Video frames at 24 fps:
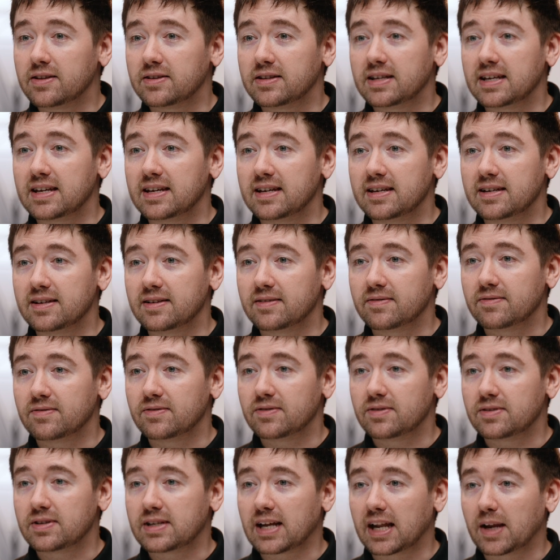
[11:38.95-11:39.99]
the
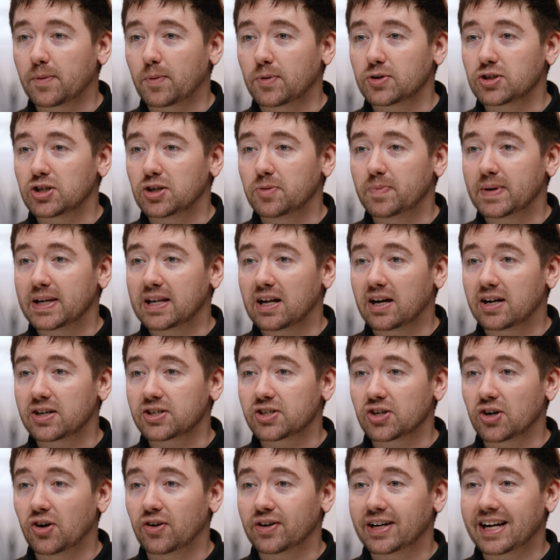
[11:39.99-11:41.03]
Teleprompter to be
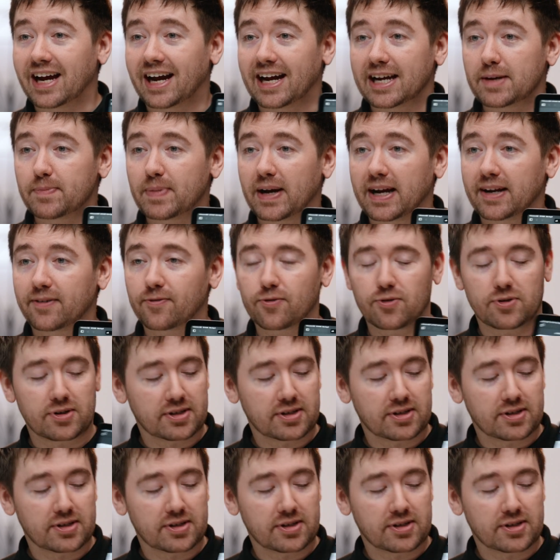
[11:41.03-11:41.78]
larger on the iPad, for